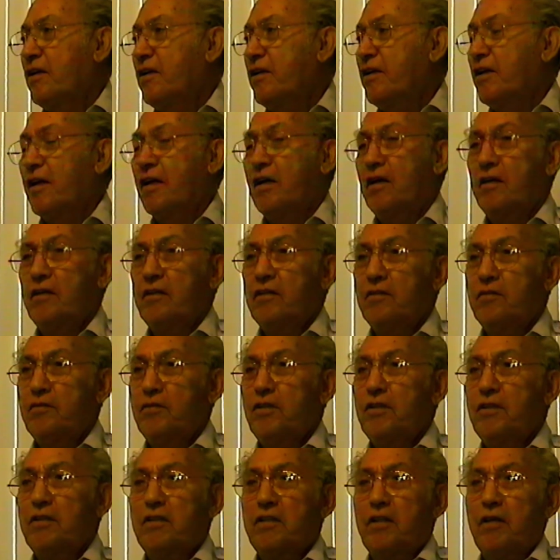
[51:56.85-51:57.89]
Yeah,
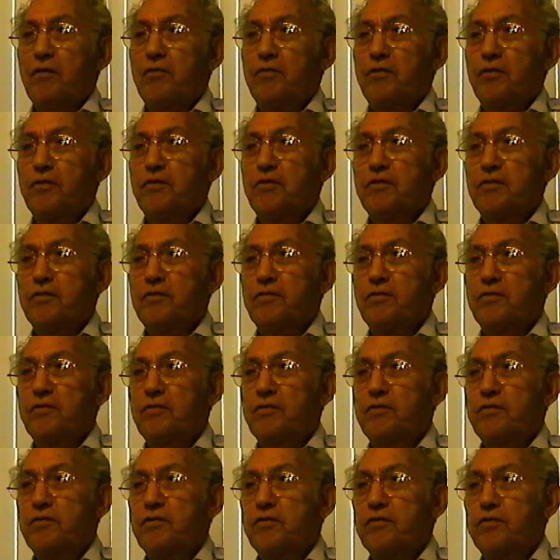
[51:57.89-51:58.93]
we come
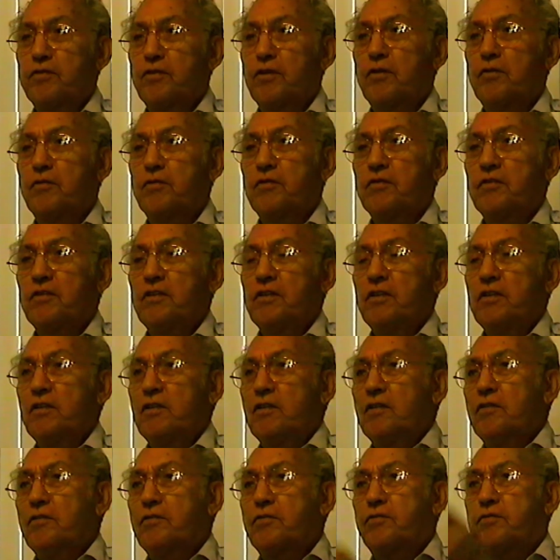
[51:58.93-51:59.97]
from
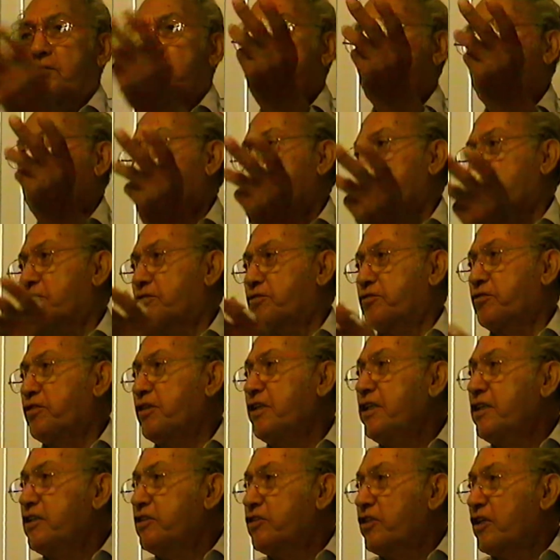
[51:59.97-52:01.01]
the
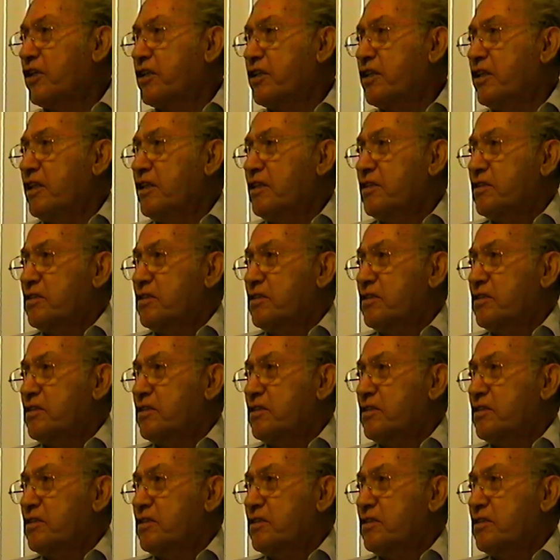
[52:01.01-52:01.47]
streets, I guess.